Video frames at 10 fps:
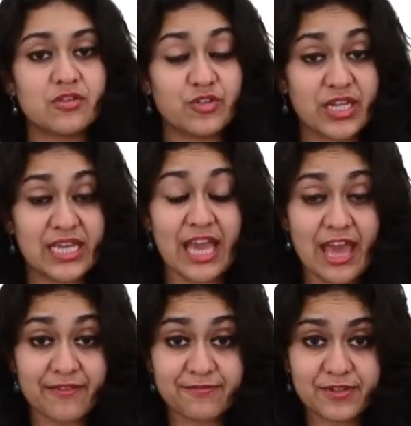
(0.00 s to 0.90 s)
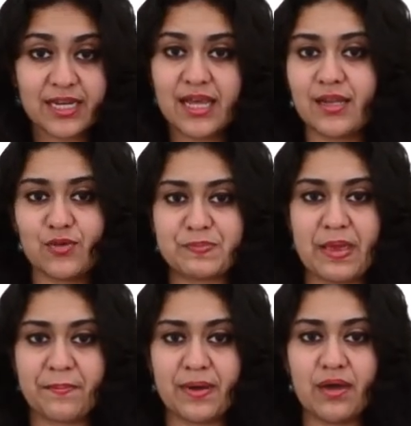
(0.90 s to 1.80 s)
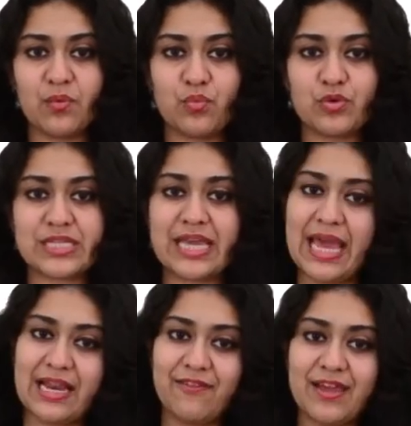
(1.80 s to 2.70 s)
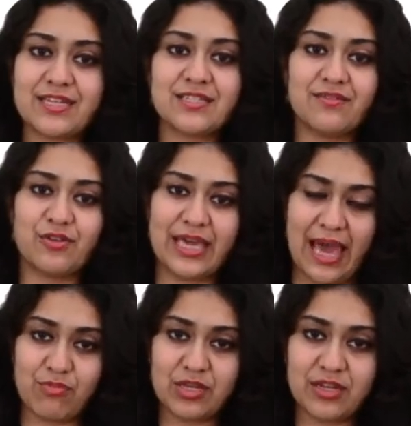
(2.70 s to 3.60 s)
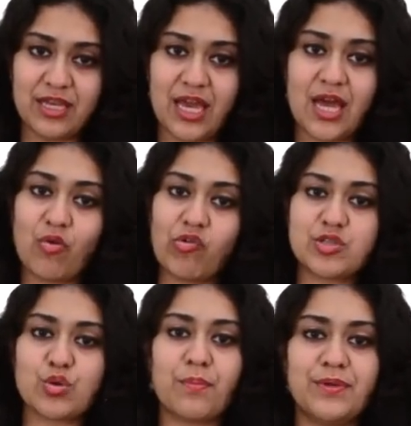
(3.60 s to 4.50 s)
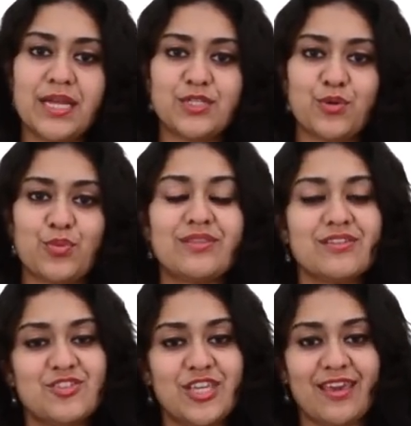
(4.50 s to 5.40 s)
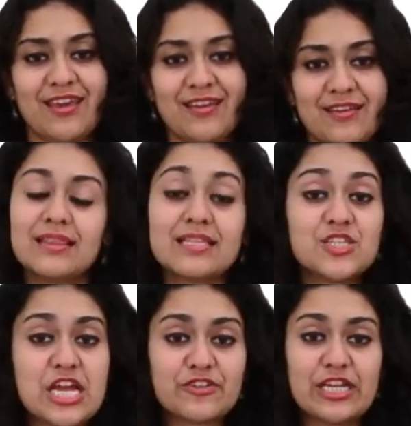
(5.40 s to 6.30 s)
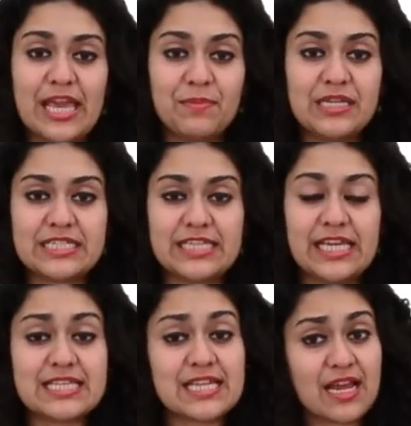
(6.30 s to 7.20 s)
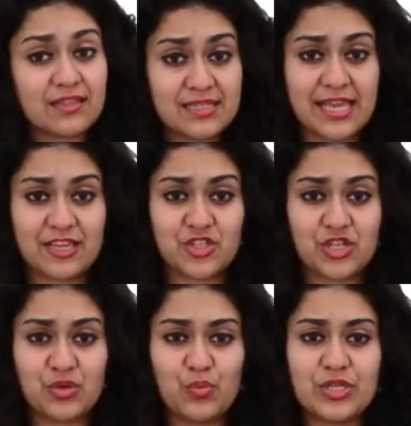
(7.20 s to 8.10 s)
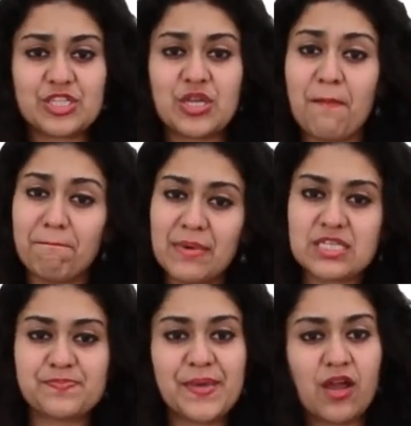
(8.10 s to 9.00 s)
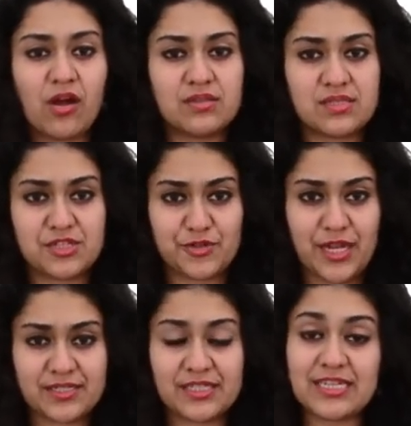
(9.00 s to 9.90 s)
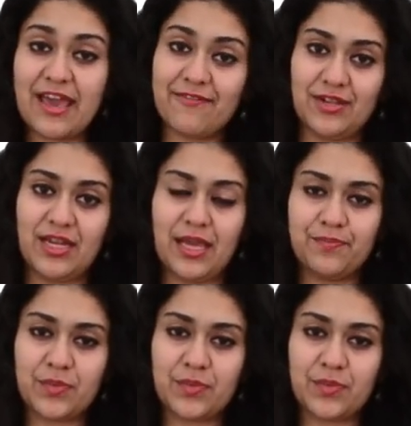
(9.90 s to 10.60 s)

Reading everyday newspaper would elevate vocabulary and also update you with G K. The general ability is another section which must be concentrated every day.